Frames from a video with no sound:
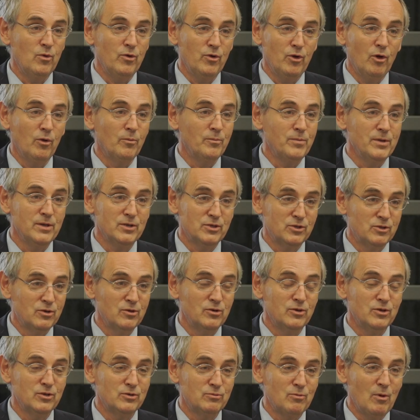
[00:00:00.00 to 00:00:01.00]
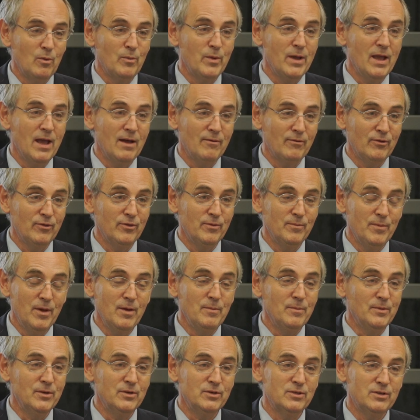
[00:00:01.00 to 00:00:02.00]
not be as good as what we have at the
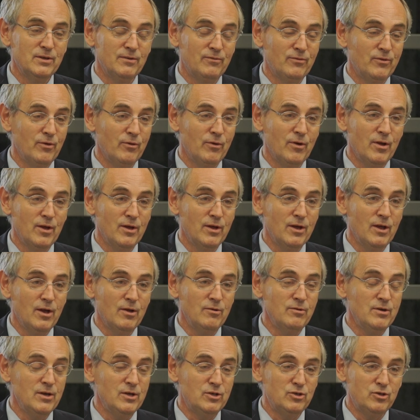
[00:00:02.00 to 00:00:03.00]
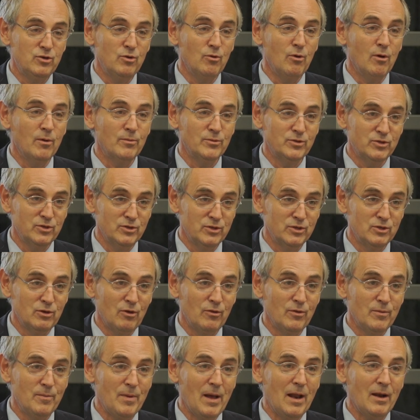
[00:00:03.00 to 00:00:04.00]
moment, if there are only two options
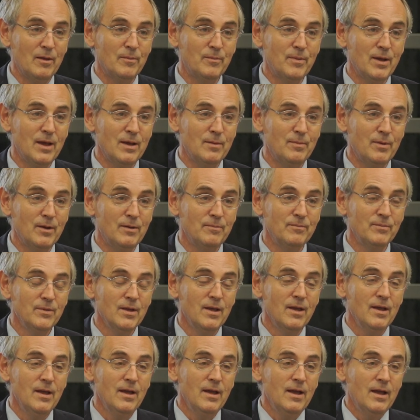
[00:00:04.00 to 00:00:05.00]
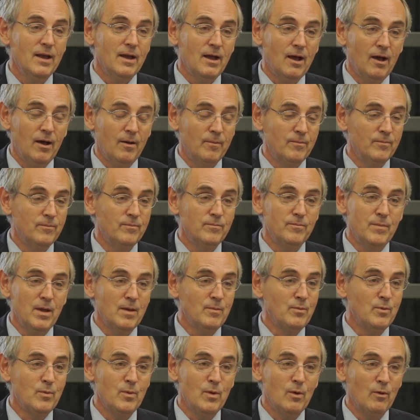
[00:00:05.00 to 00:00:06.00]
on the ballot paper,
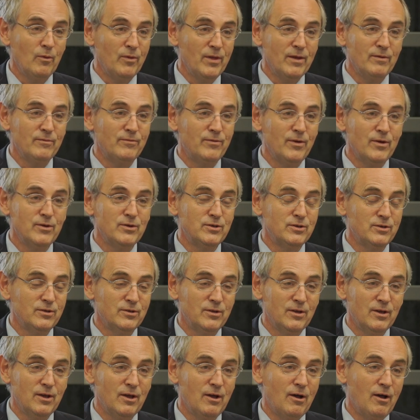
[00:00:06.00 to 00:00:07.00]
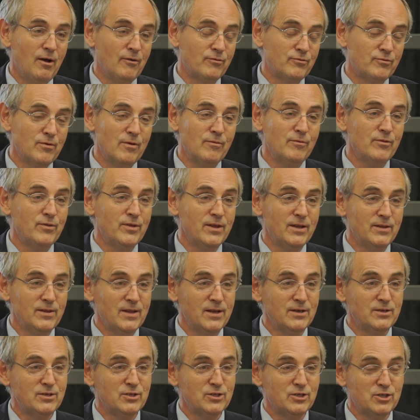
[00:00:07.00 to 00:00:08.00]
maybe we will then vote after everything
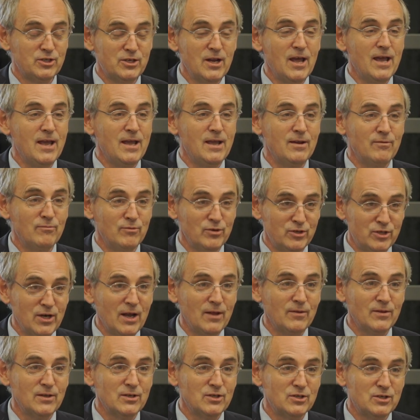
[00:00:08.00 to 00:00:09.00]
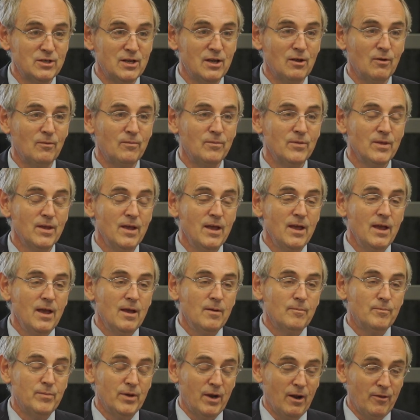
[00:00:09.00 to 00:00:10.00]
then to stay and reject this deal.
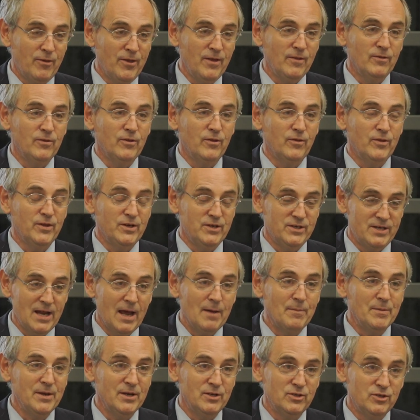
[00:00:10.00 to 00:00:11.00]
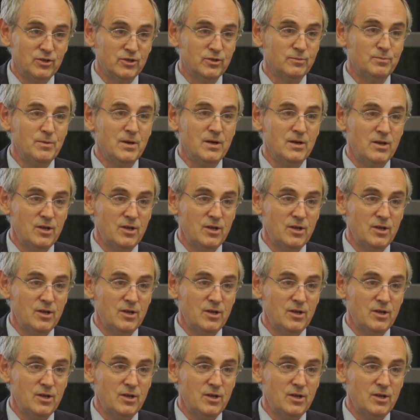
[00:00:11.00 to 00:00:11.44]
But I think that the damage has been